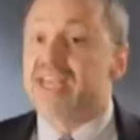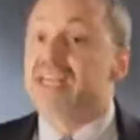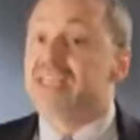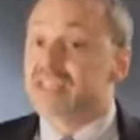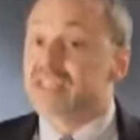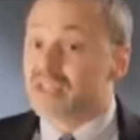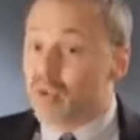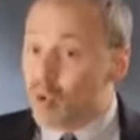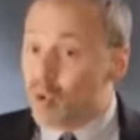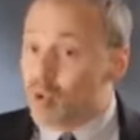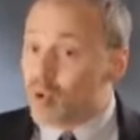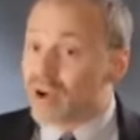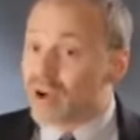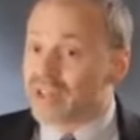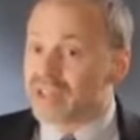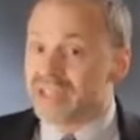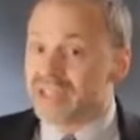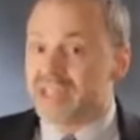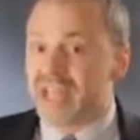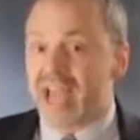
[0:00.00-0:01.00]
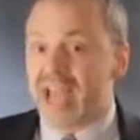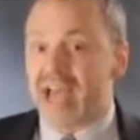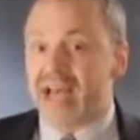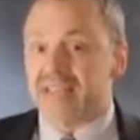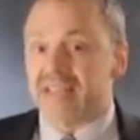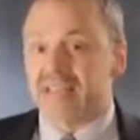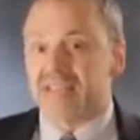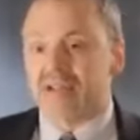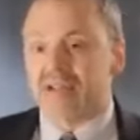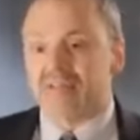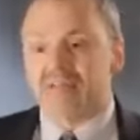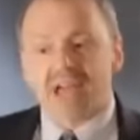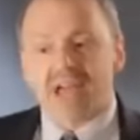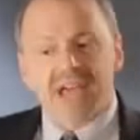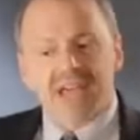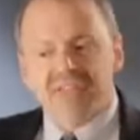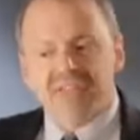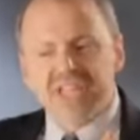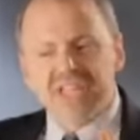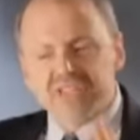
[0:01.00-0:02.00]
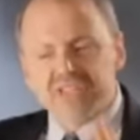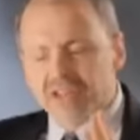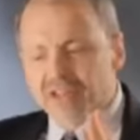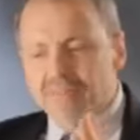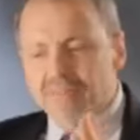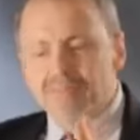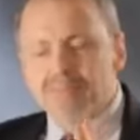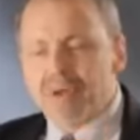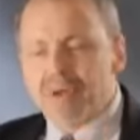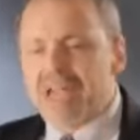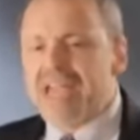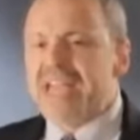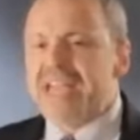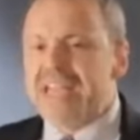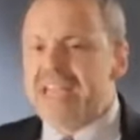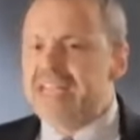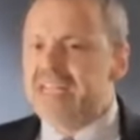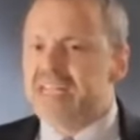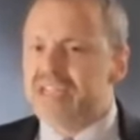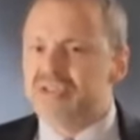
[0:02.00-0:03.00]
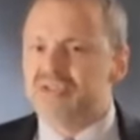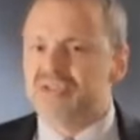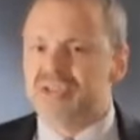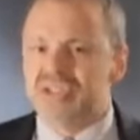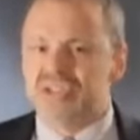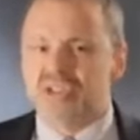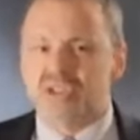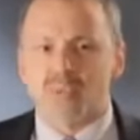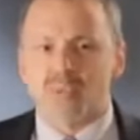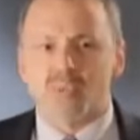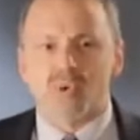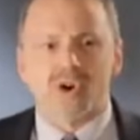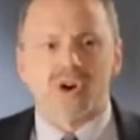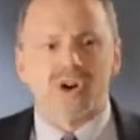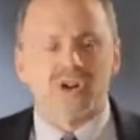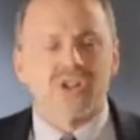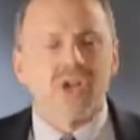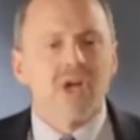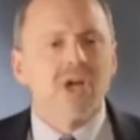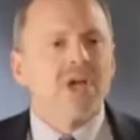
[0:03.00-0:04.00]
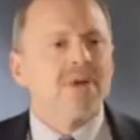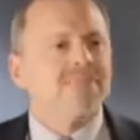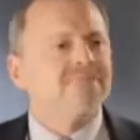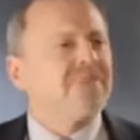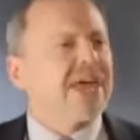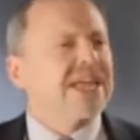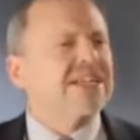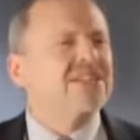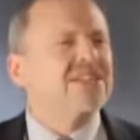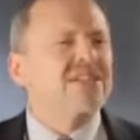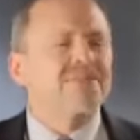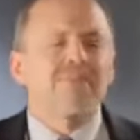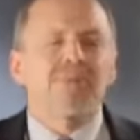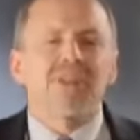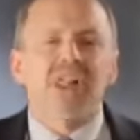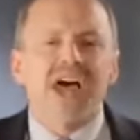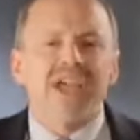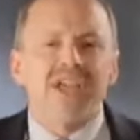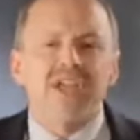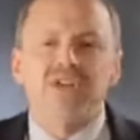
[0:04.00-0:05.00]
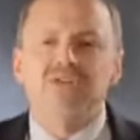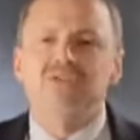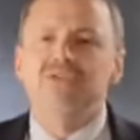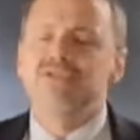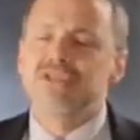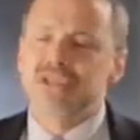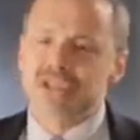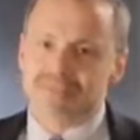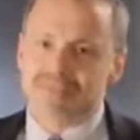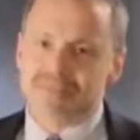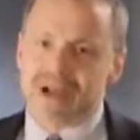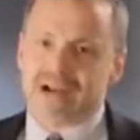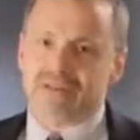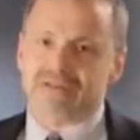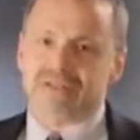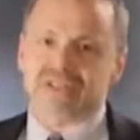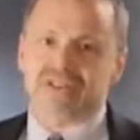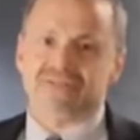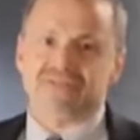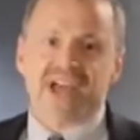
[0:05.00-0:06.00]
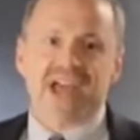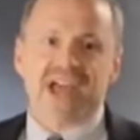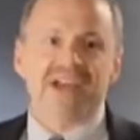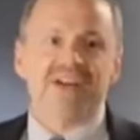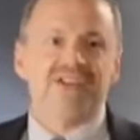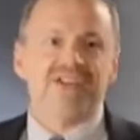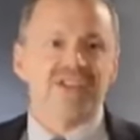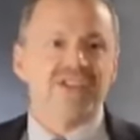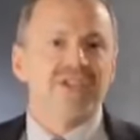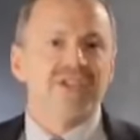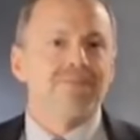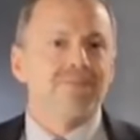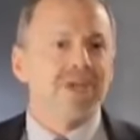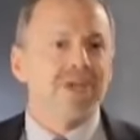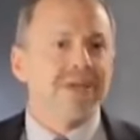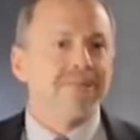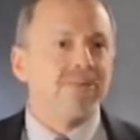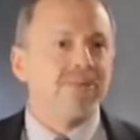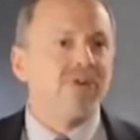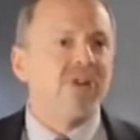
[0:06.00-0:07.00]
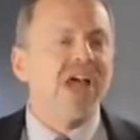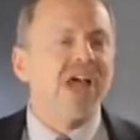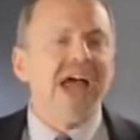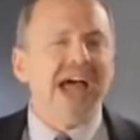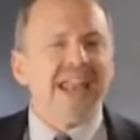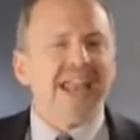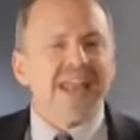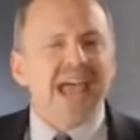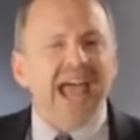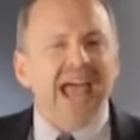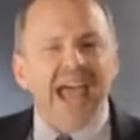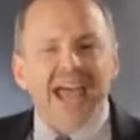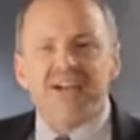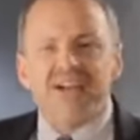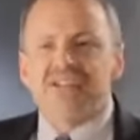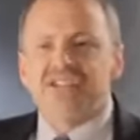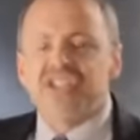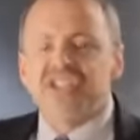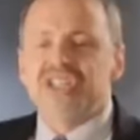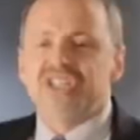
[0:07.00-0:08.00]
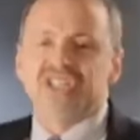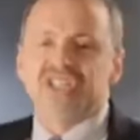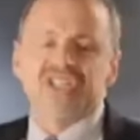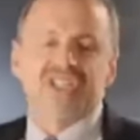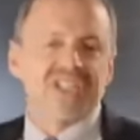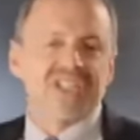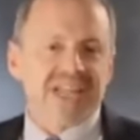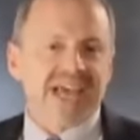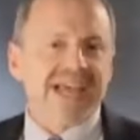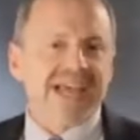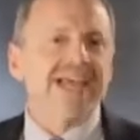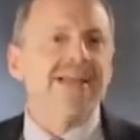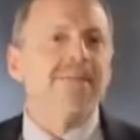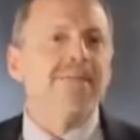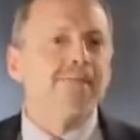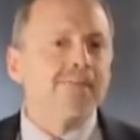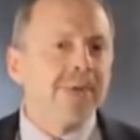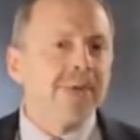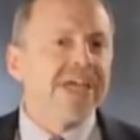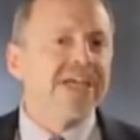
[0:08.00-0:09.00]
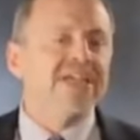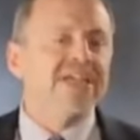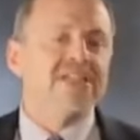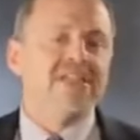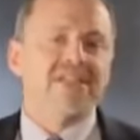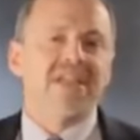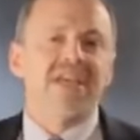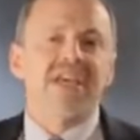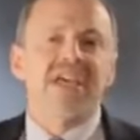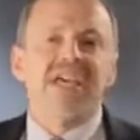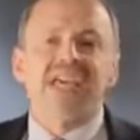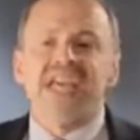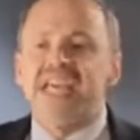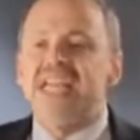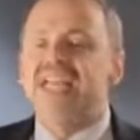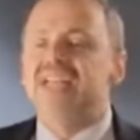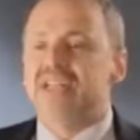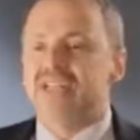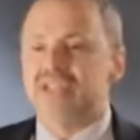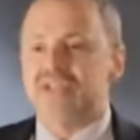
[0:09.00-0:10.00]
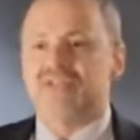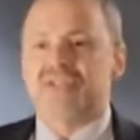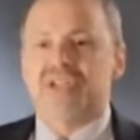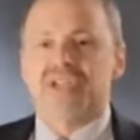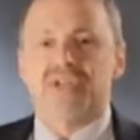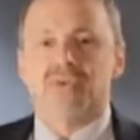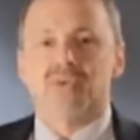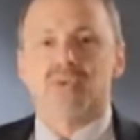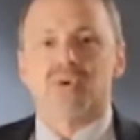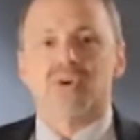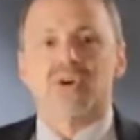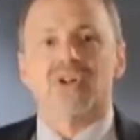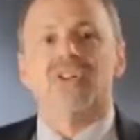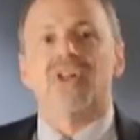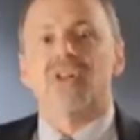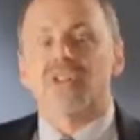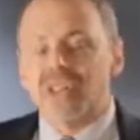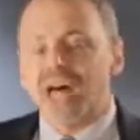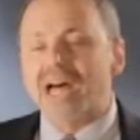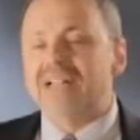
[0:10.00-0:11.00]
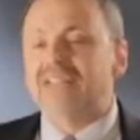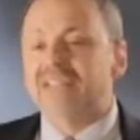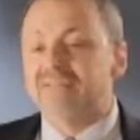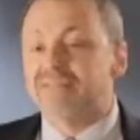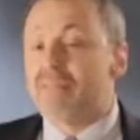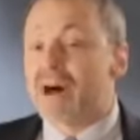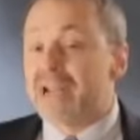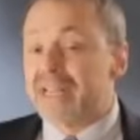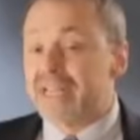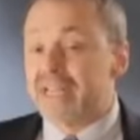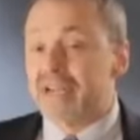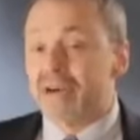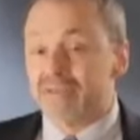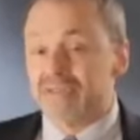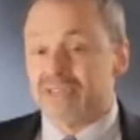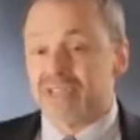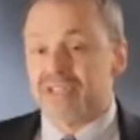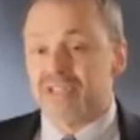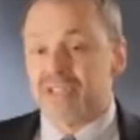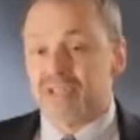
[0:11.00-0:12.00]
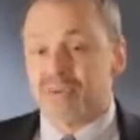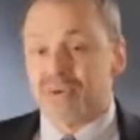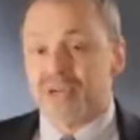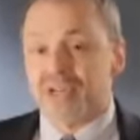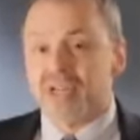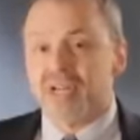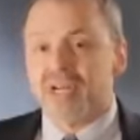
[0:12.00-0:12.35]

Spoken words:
is oil and gas, okay? And these are the big industries in the world. They supply huge amounts of energy to people, and energy is the second biggest industry in the world. Lots of money goes into it.